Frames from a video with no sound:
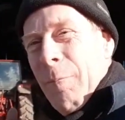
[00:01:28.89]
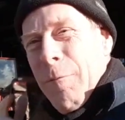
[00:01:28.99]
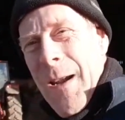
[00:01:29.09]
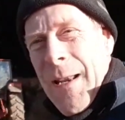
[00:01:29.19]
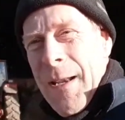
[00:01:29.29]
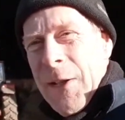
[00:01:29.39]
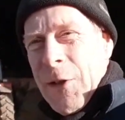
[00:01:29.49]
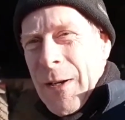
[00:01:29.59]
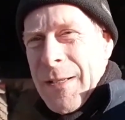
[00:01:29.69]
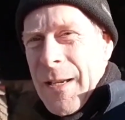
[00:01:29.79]
Really
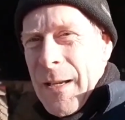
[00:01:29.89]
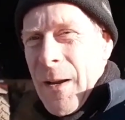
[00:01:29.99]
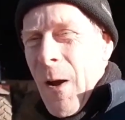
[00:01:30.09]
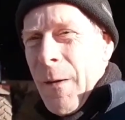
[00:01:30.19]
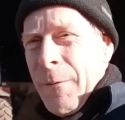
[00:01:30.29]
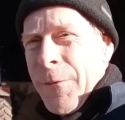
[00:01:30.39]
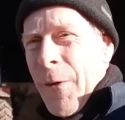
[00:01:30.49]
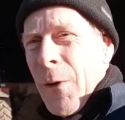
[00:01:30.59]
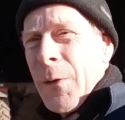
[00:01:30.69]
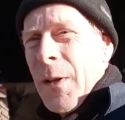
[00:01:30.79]
interesting. I've
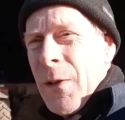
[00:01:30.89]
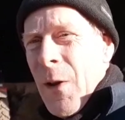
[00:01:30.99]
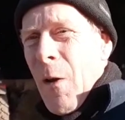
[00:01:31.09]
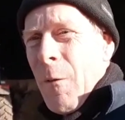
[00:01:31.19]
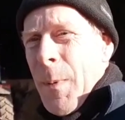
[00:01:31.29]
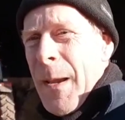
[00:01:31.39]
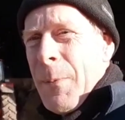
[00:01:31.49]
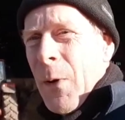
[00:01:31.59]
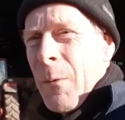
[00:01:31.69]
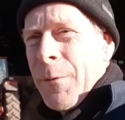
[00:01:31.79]
followed a lot of
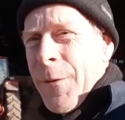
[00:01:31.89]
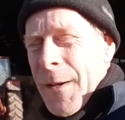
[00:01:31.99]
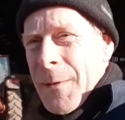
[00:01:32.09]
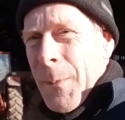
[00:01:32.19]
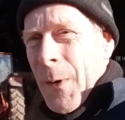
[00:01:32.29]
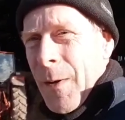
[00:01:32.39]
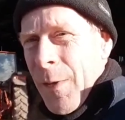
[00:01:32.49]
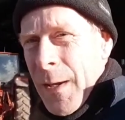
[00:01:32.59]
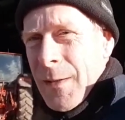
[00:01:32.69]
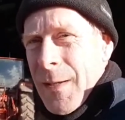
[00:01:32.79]
people on
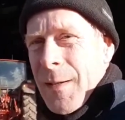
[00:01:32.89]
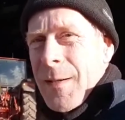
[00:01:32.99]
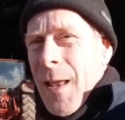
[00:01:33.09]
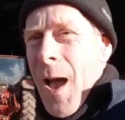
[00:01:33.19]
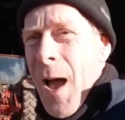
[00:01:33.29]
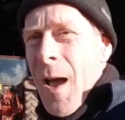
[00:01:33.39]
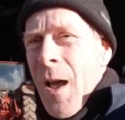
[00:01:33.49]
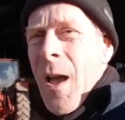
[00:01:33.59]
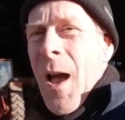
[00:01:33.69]
Facebook and things since that,